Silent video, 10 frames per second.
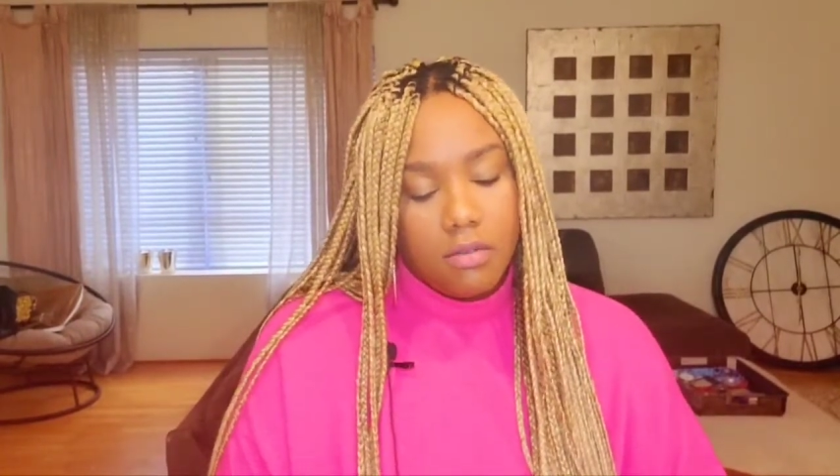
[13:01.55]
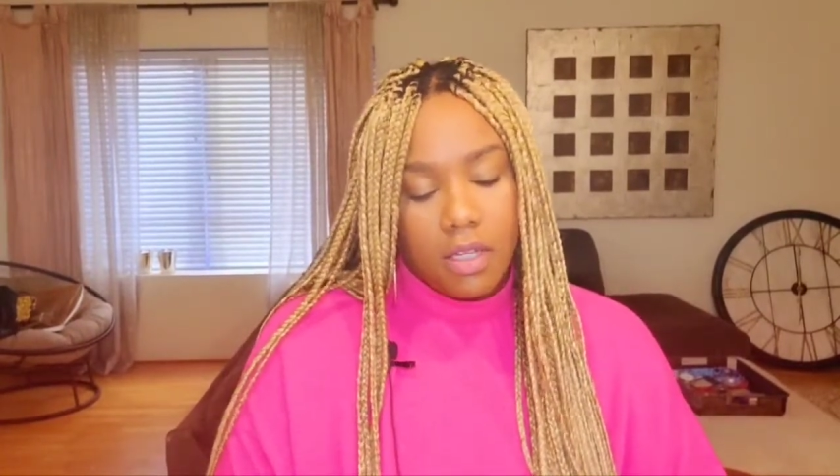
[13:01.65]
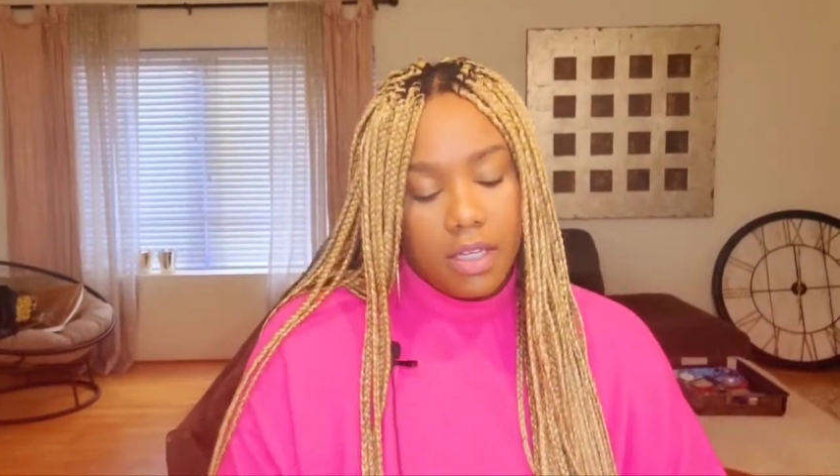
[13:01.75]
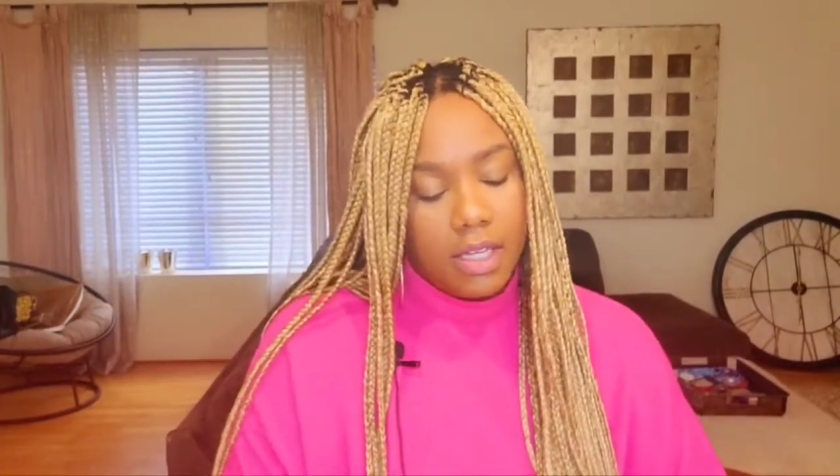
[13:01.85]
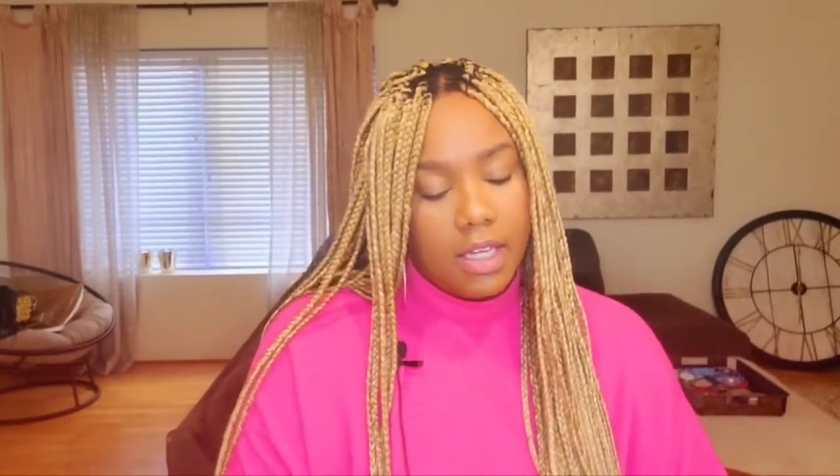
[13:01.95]

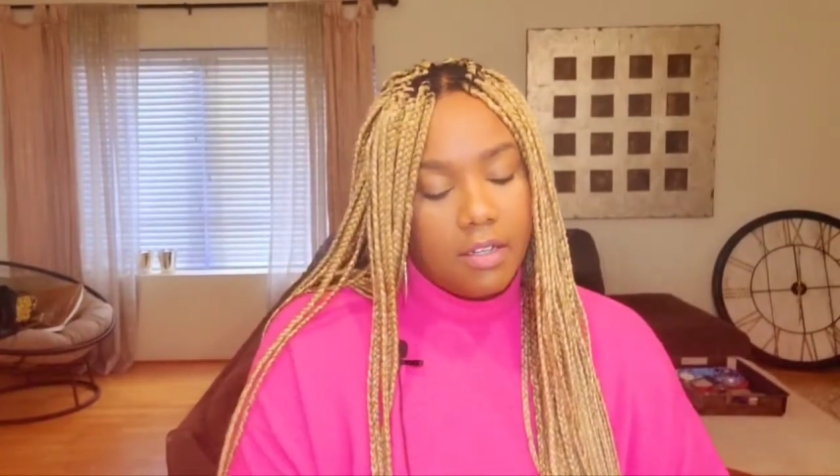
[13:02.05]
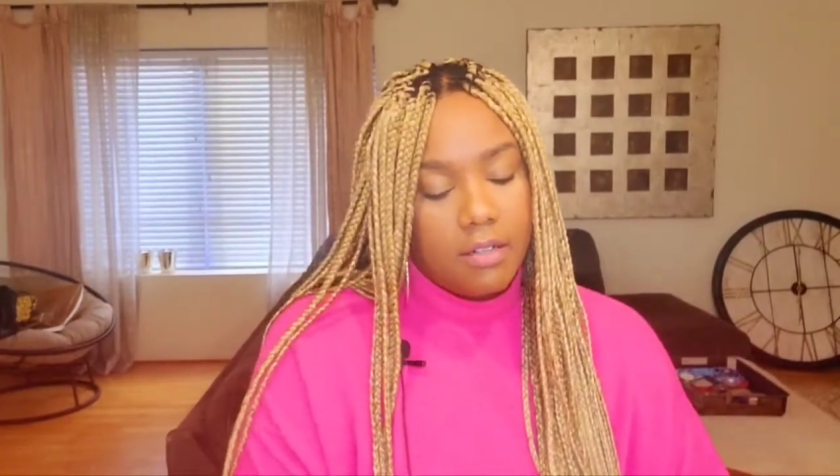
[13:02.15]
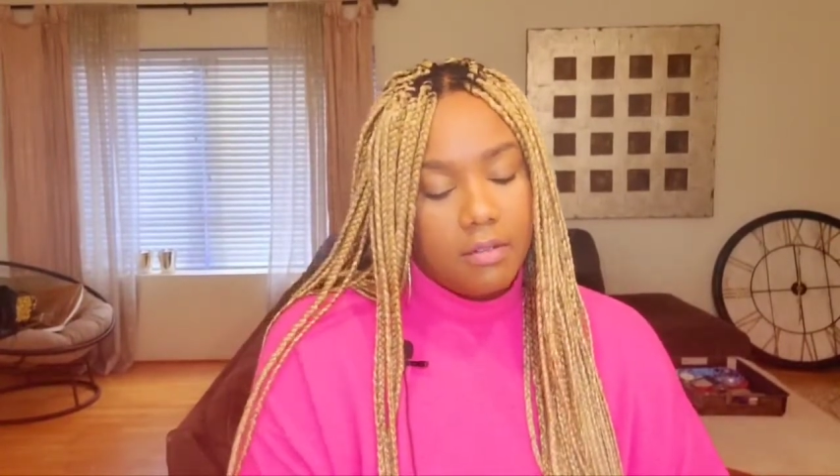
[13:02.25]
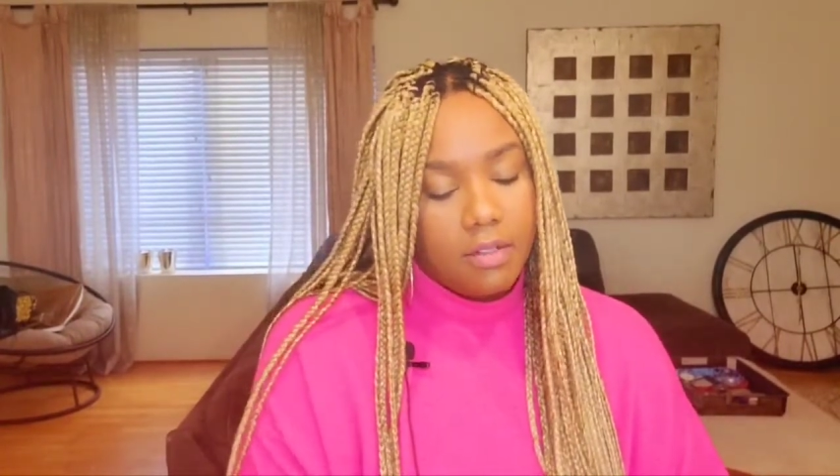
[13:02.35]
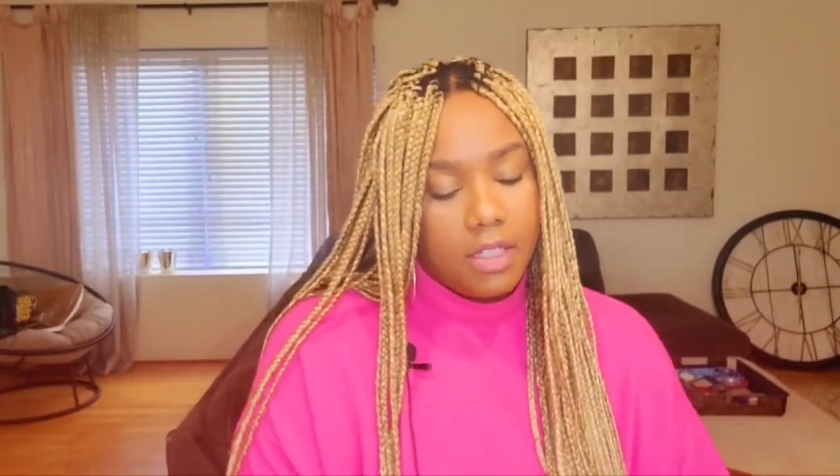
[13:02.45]
Again,
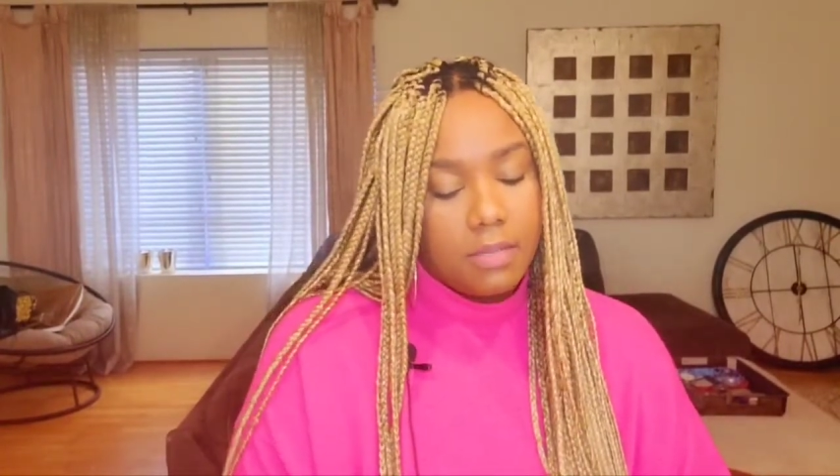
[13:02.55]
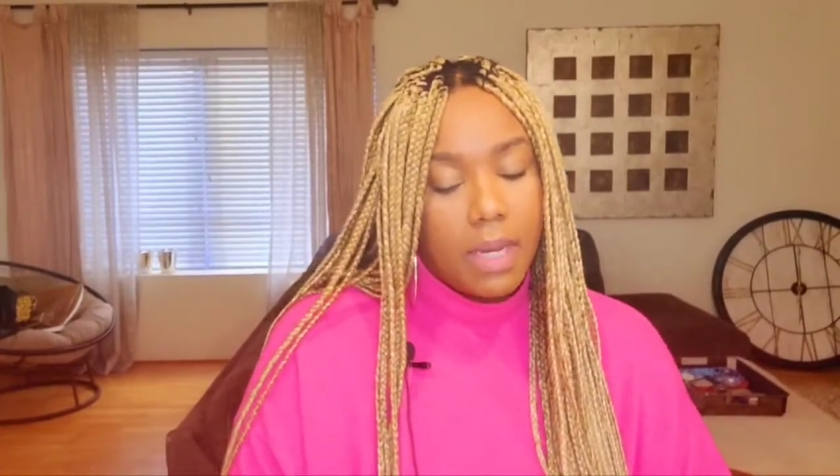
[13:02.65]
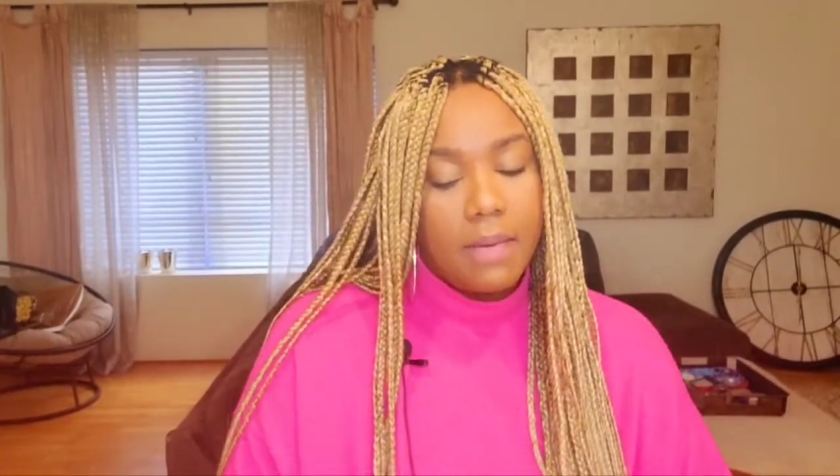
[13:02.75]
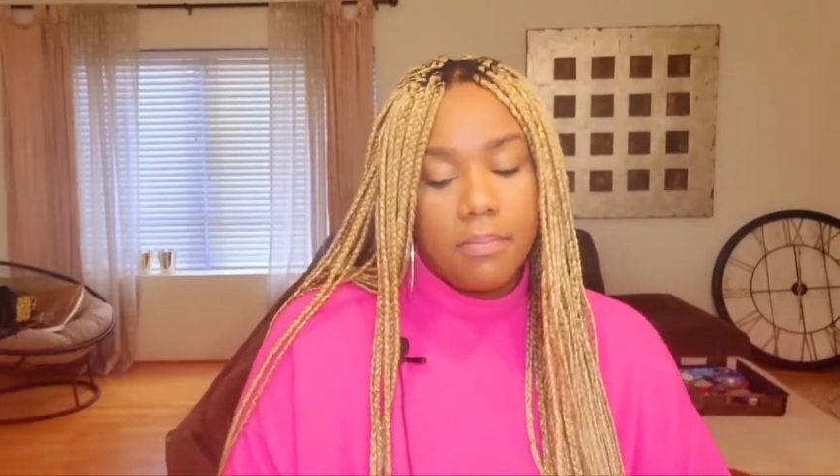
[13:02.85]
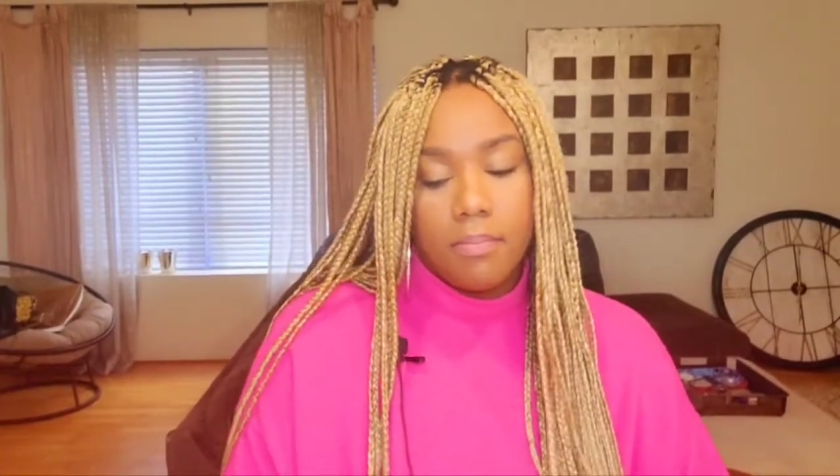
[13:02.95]
this
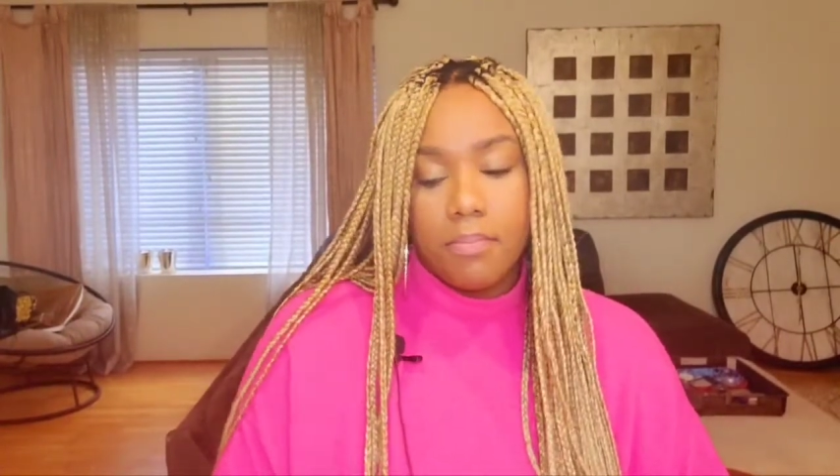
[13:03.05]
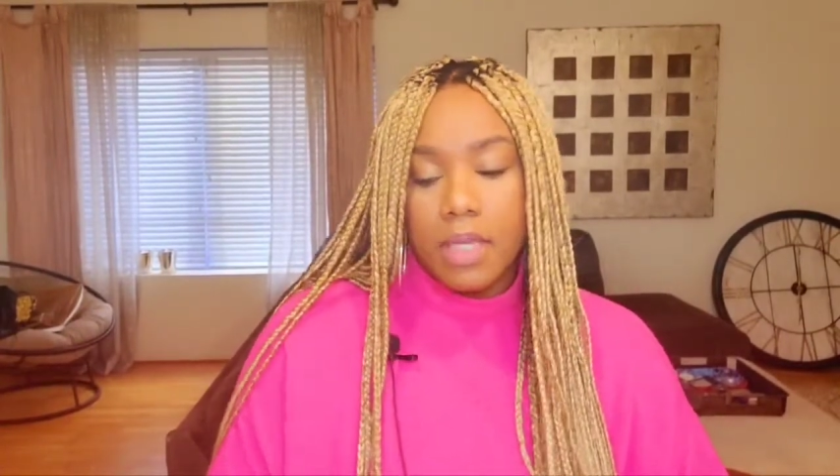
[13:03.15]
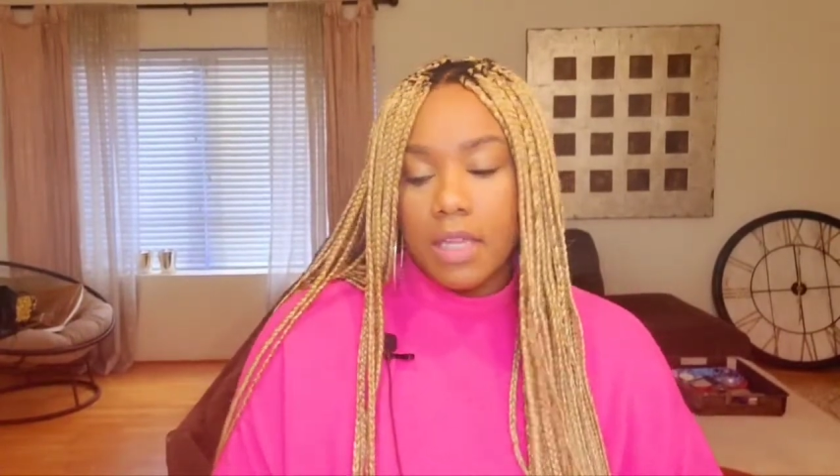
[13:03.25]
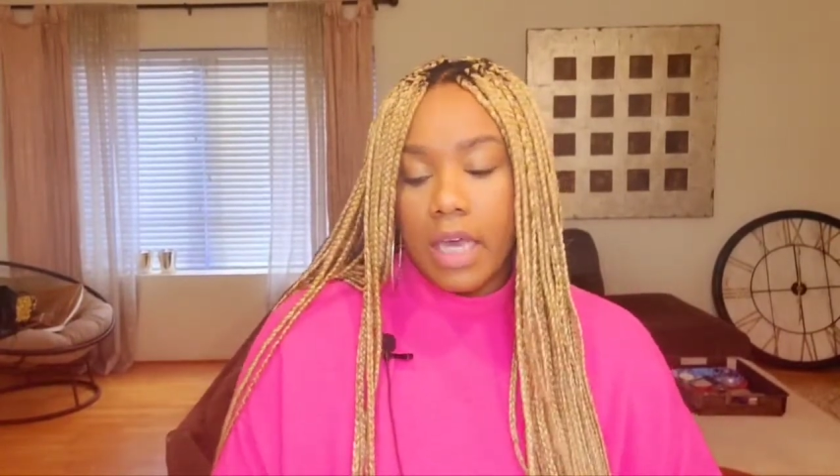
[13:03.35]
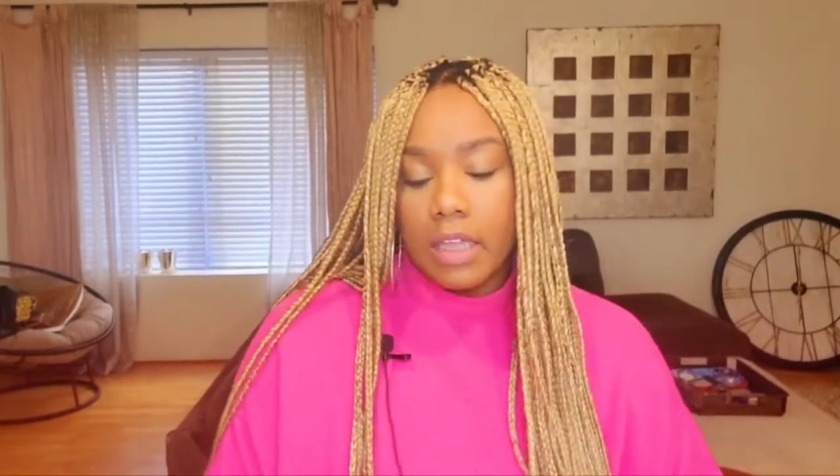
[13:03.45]
might
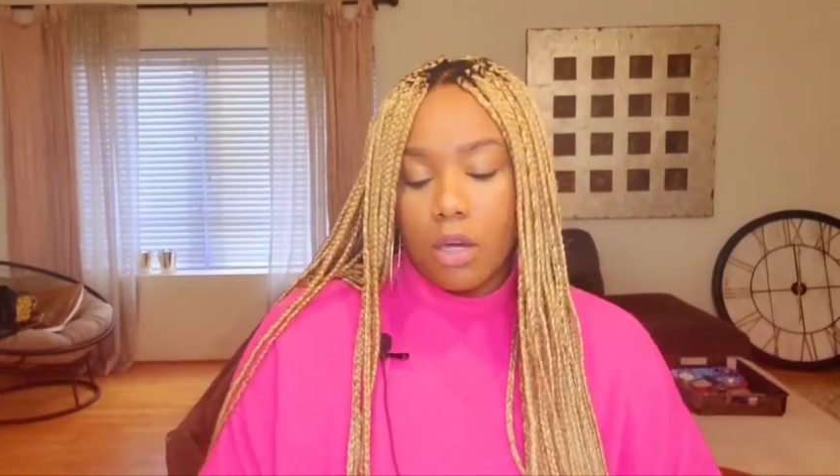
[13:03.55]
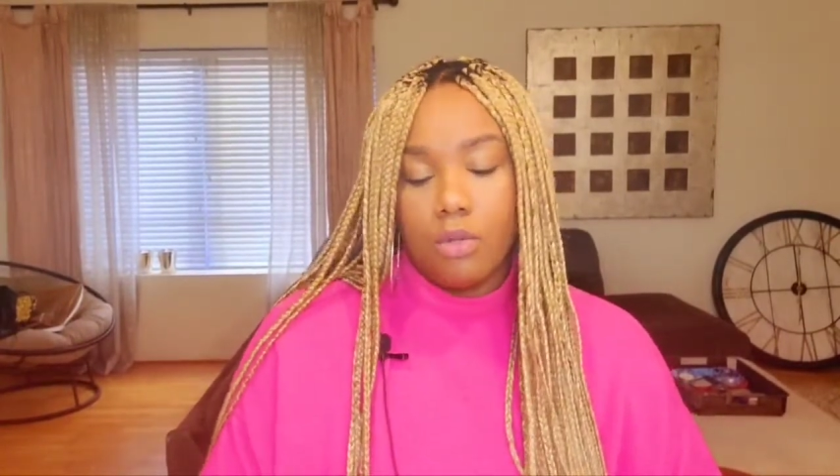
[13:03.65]
be like the only